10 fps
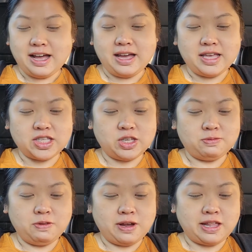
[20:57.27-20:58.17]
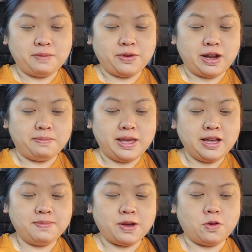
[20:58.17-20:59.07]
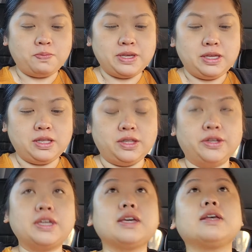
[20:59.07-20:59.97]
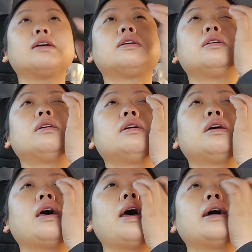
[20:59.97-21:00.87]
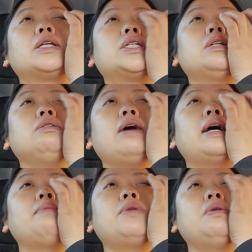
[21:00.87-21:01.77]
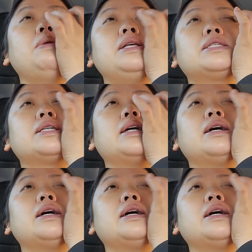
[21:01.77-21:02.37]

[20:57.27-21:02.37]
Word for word: uh, excuse me while I put on makeup. I won't be looking at you at moments.